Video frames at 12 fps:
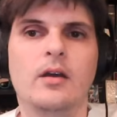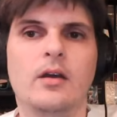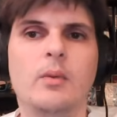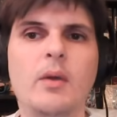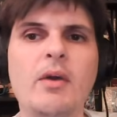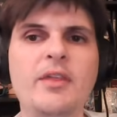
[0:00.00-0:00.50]

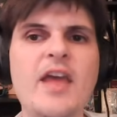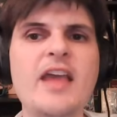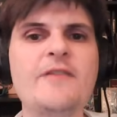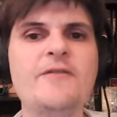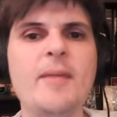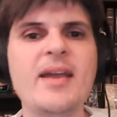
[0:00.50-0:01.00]
We want to
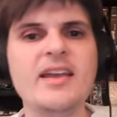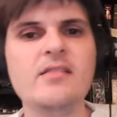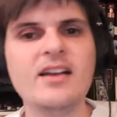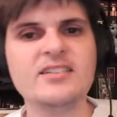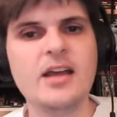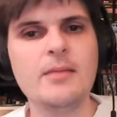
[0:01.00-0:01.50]
thank you for making
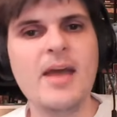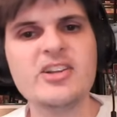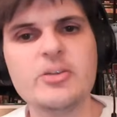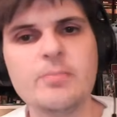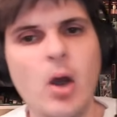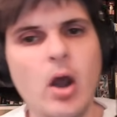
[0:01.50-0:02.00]
Locked On
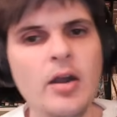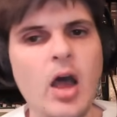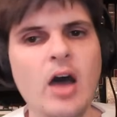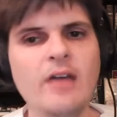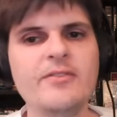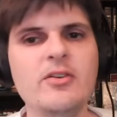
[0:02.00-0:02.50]
Magic part
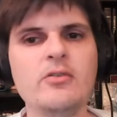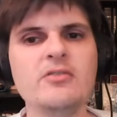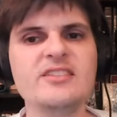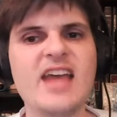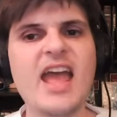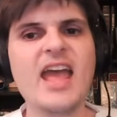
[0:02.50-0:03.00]
of your
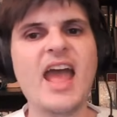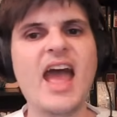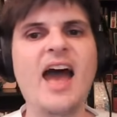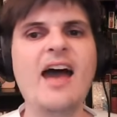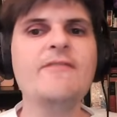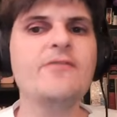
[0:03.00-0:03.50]
day
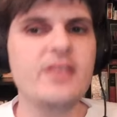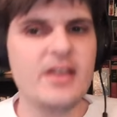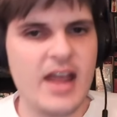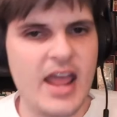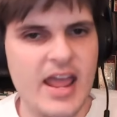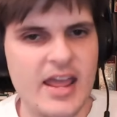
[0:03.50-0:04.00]
every
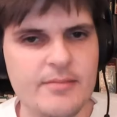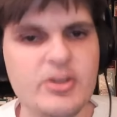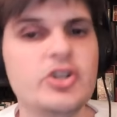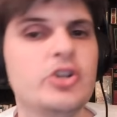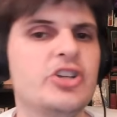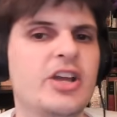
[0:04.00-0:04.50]
day. Be
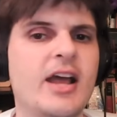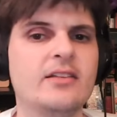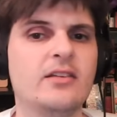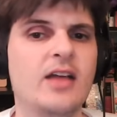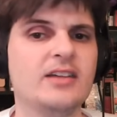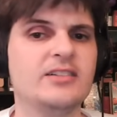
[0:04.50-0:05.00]
sure to check out
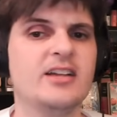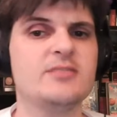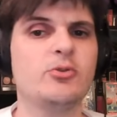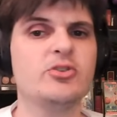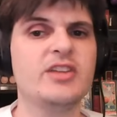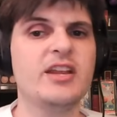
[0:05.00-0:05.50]
the Locked On
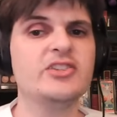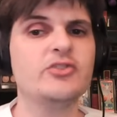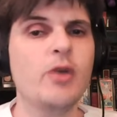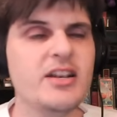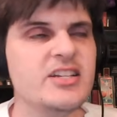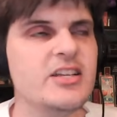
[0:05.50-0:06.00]
Sports Today
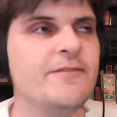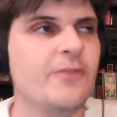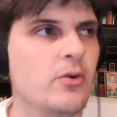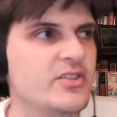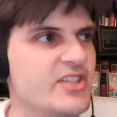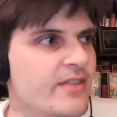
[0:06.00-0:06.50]

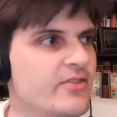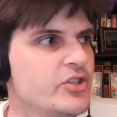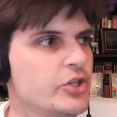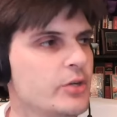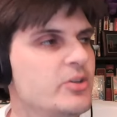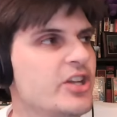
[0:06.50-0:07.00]
24 7
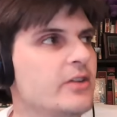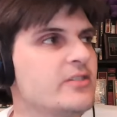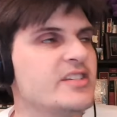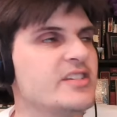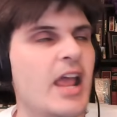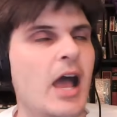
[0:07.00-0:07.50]
streaming channel
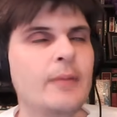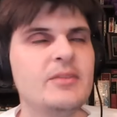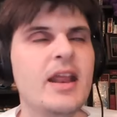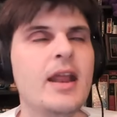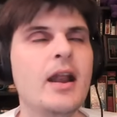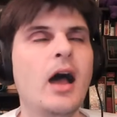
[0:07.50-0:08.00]
to stay up to
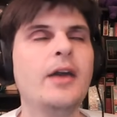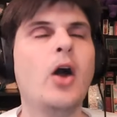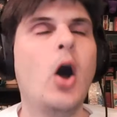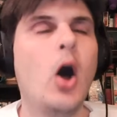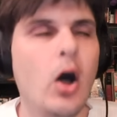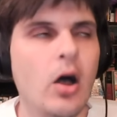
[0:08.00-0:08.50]
date on
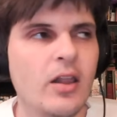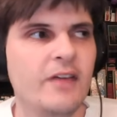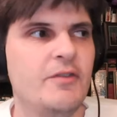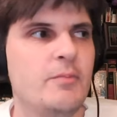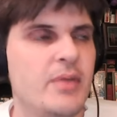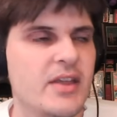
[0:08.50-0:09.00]
all
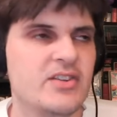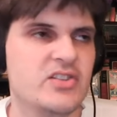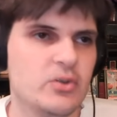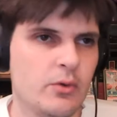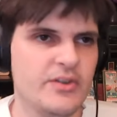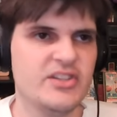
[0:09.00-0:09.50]
of the biggest
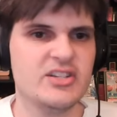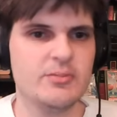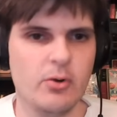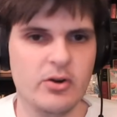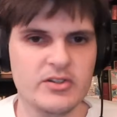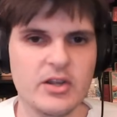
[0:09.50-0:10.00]
stories in
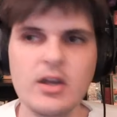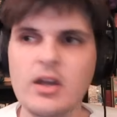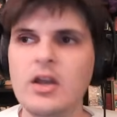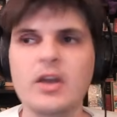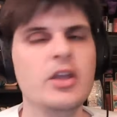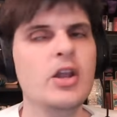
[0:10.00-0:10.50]
sports.
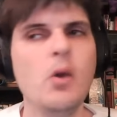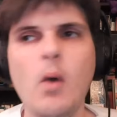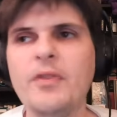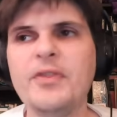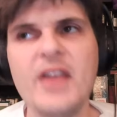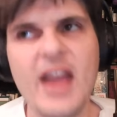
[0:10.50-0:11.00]
You don't
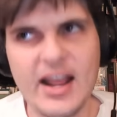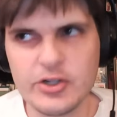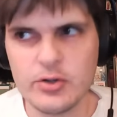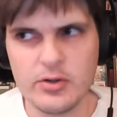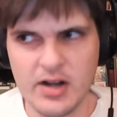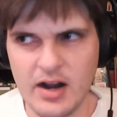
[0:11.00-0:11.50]
want the
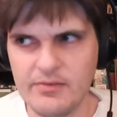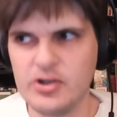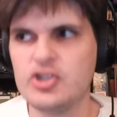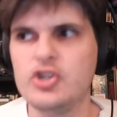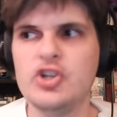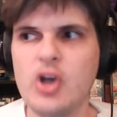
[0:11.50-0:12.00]
national
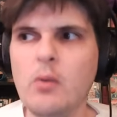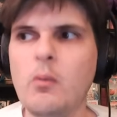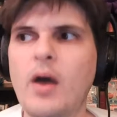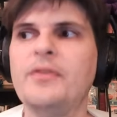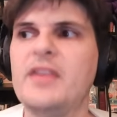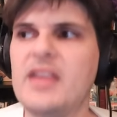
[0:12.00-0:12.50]
coverage. You don't
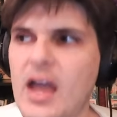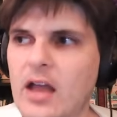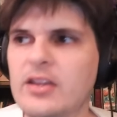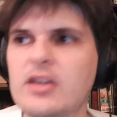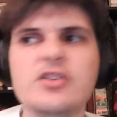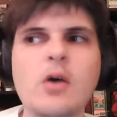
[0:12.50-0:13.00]
want the
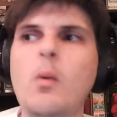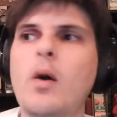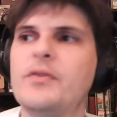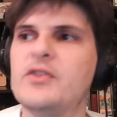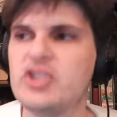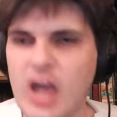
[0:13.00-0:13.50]
yelling. You don't
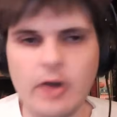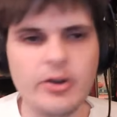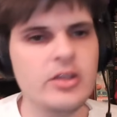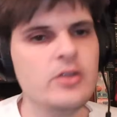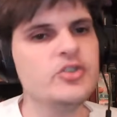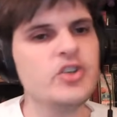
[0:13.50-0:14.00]
want the
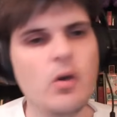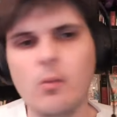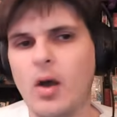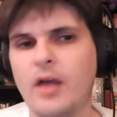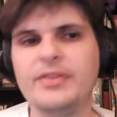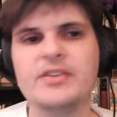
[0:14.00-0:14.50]
shouting. You don't
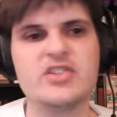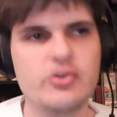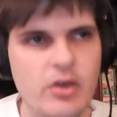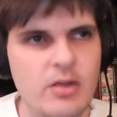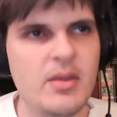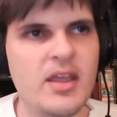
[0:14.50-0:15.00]
want the
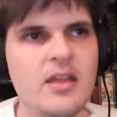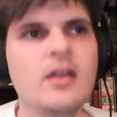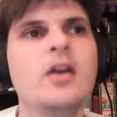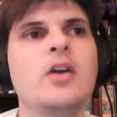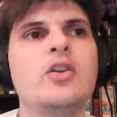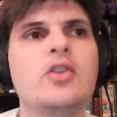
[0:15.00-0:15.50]
screaming.
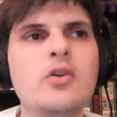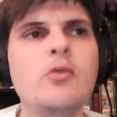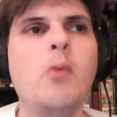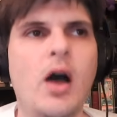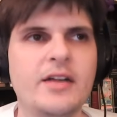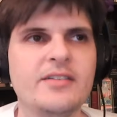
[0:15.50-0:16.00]
You
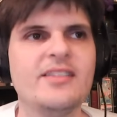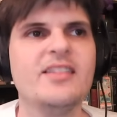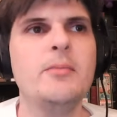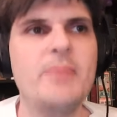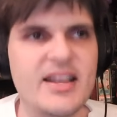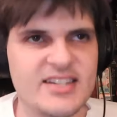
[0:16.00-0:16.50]
want the
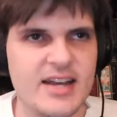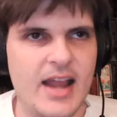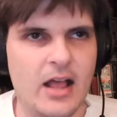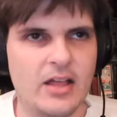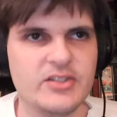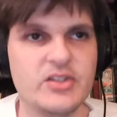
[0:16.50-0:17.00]
best
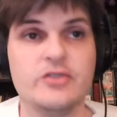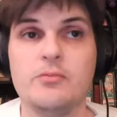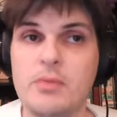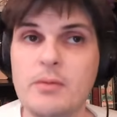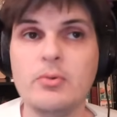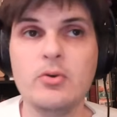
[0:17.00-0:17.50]
analysis from
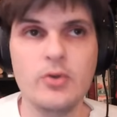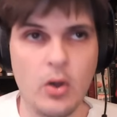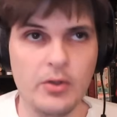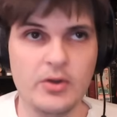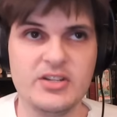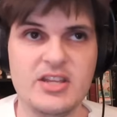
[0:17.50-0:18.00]
people who know
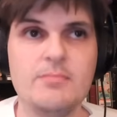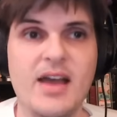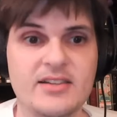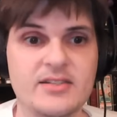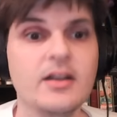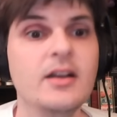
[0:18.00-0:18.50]
their team
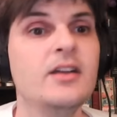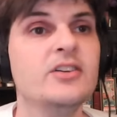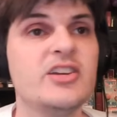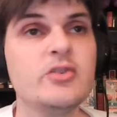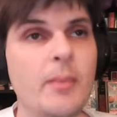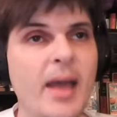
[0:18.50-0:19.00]
best.
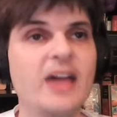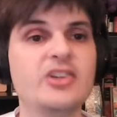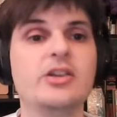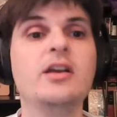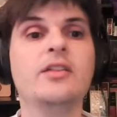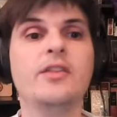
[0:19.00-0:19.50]
Just imagine
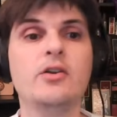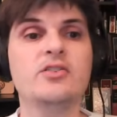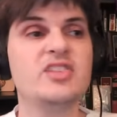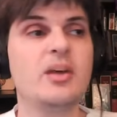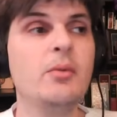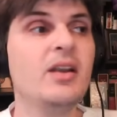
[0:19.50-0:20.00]
there's
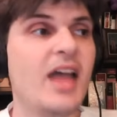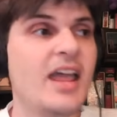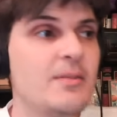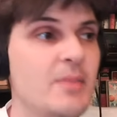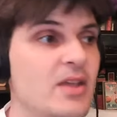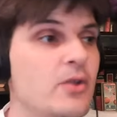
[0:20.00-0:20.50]
someone
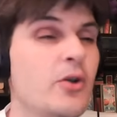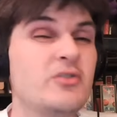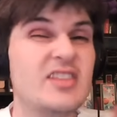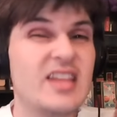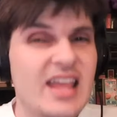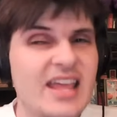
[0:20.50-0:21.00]
like me who
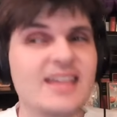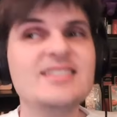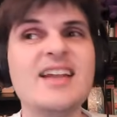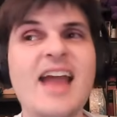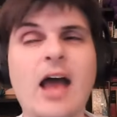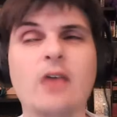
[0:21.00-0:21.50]
knows the ins
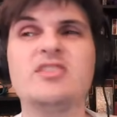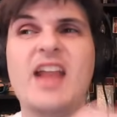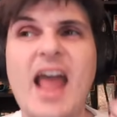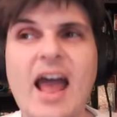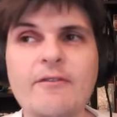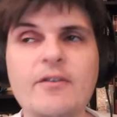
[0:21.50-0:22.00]
and outs and
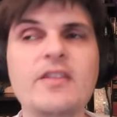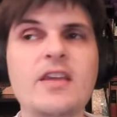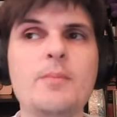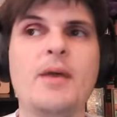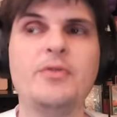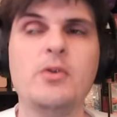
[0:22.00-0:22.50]
everything
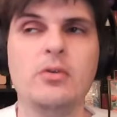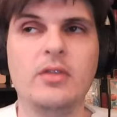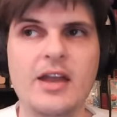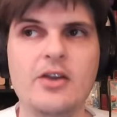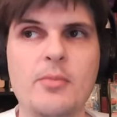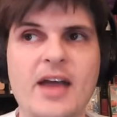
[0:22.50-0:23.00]
about the
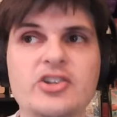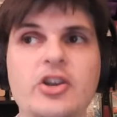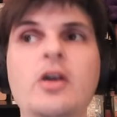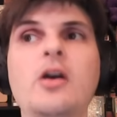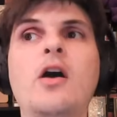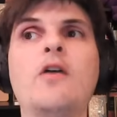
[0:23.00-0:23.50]
Orlando Magic
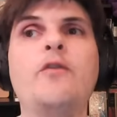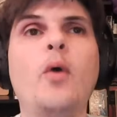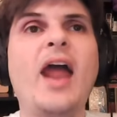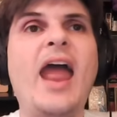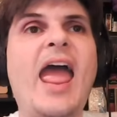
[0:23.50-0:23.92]
for